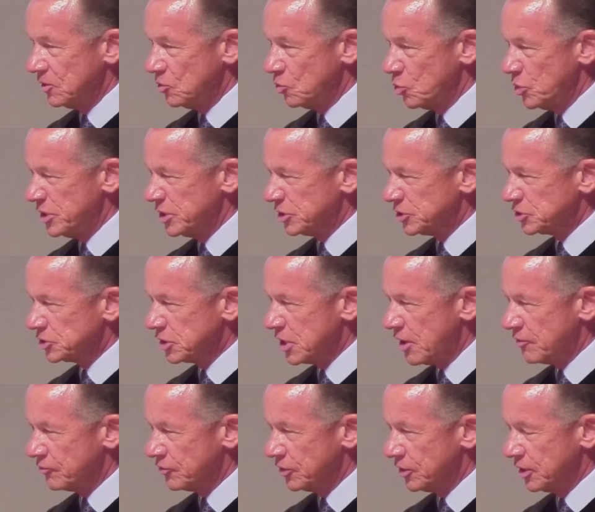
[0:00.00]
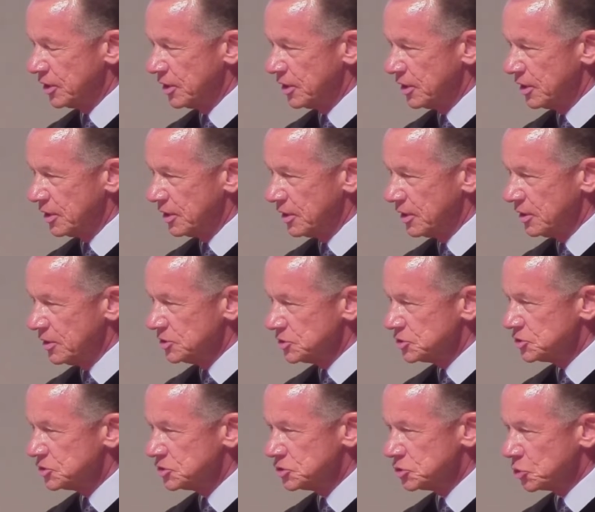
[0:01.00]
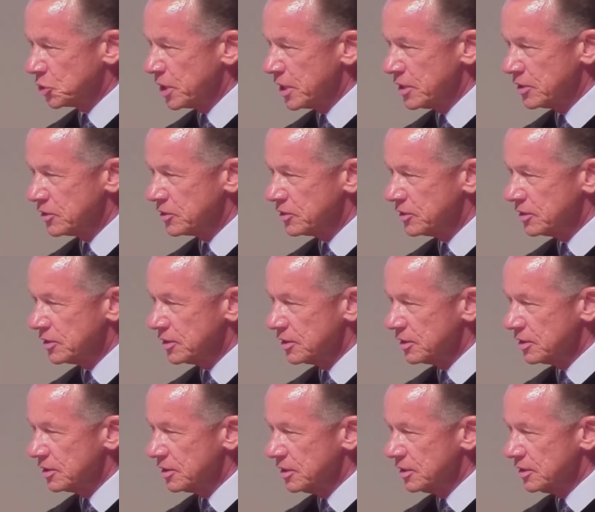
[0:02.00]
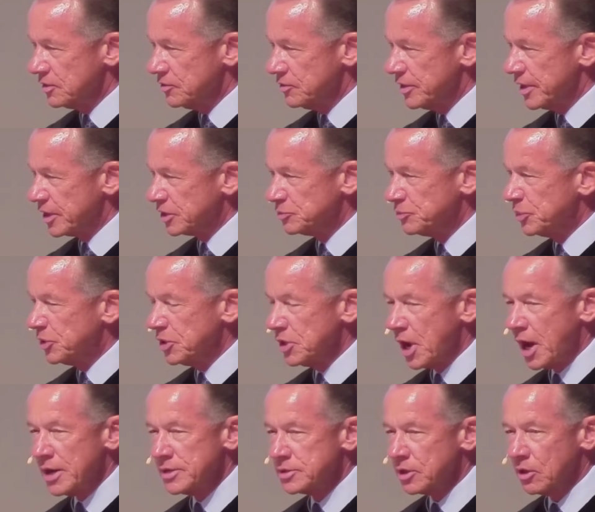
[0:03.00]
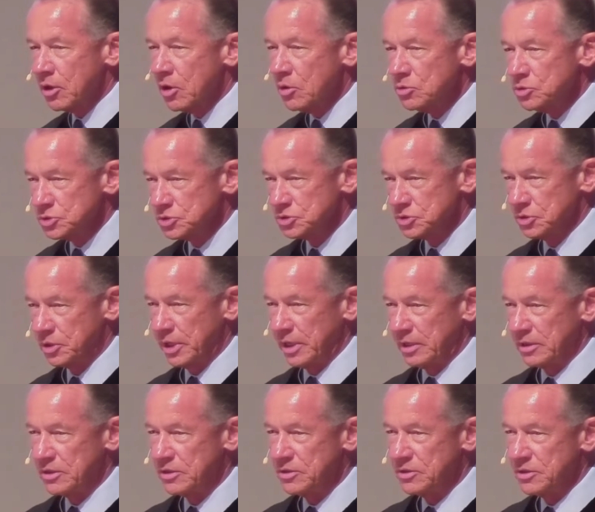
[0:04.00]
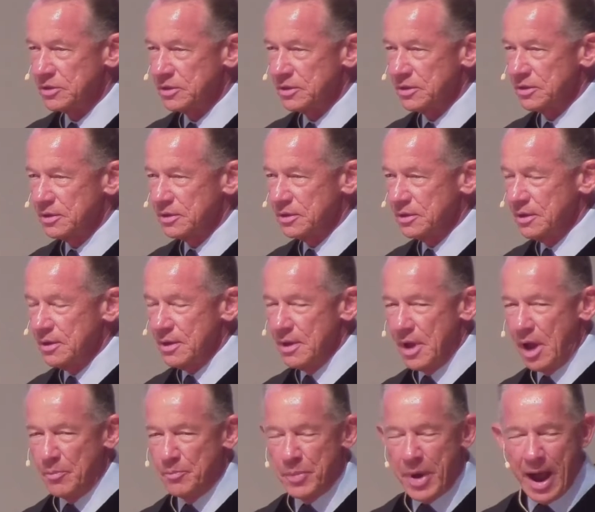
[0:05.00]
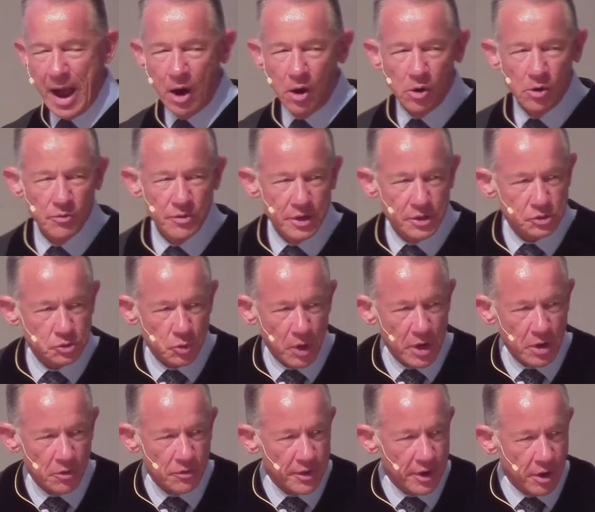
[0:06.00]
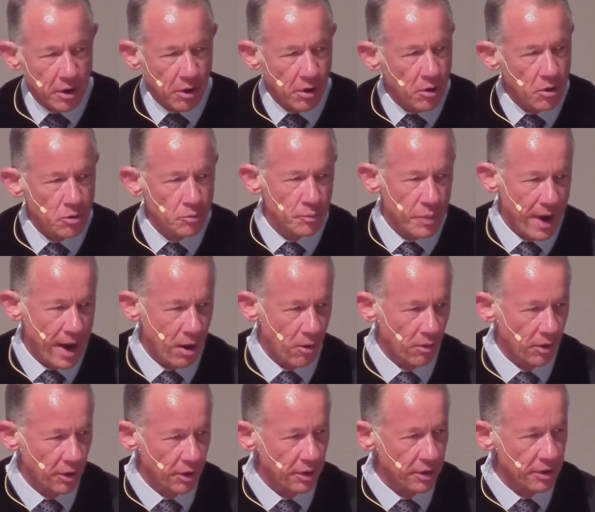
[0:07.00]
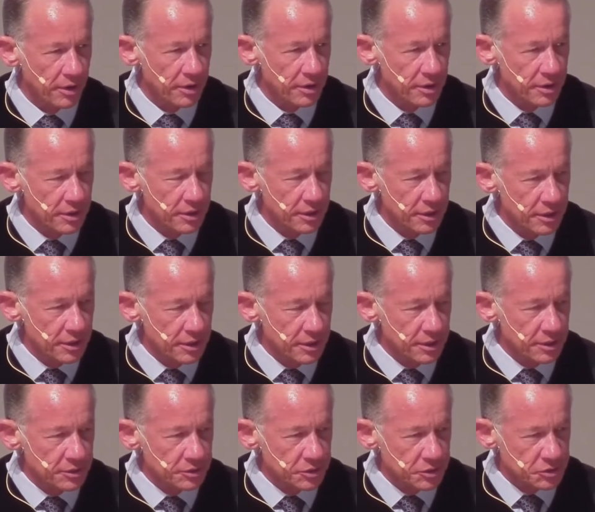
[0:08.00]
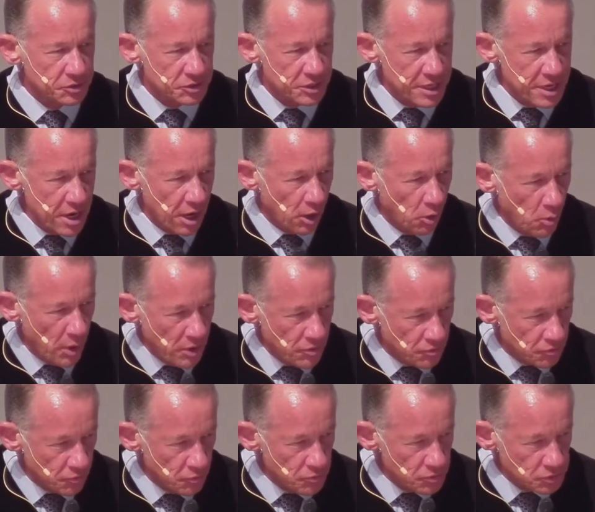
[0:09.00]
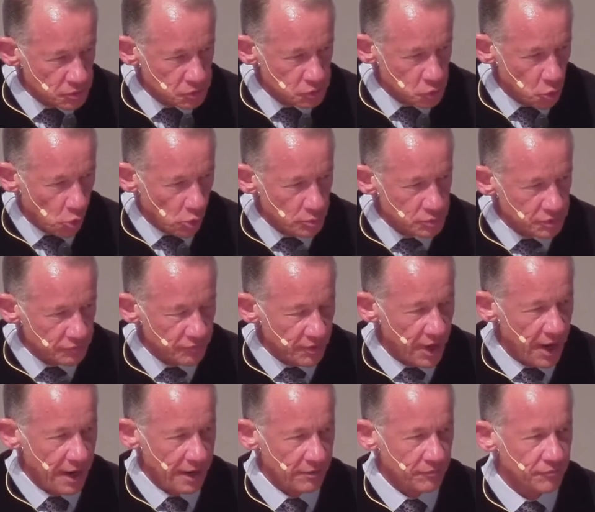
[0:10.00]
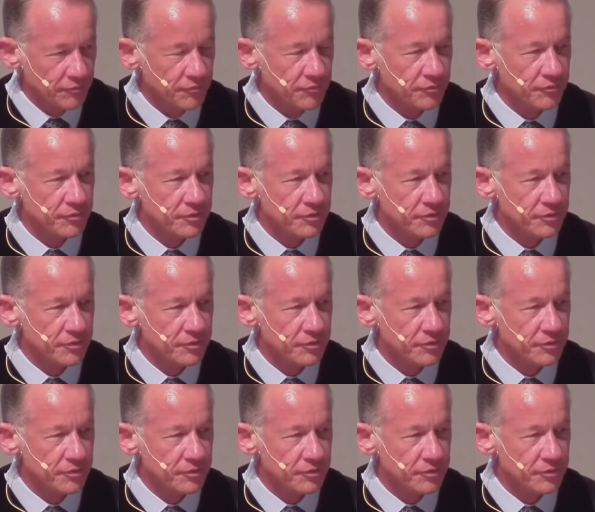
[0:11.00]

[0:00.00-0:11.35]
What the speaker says: we discover strength that is beyond our own strength, a power that is greater than our own power, to see our way through the storms of life.